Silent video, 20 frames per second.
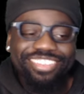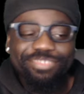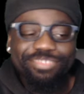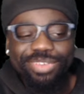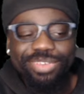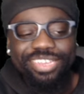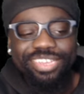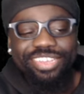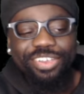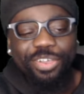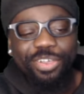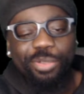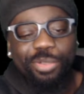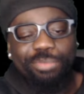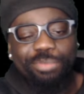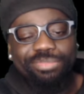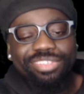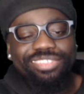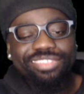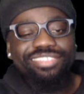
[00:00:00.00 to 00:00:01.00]
But um,
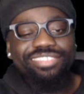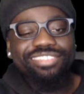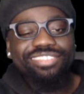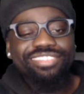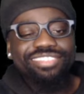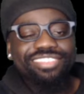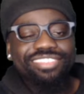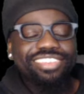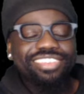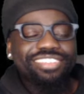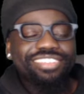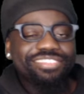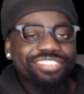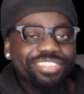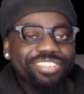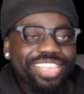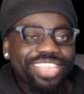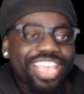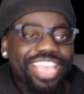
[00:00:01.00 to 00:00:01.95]
this is, is an intro like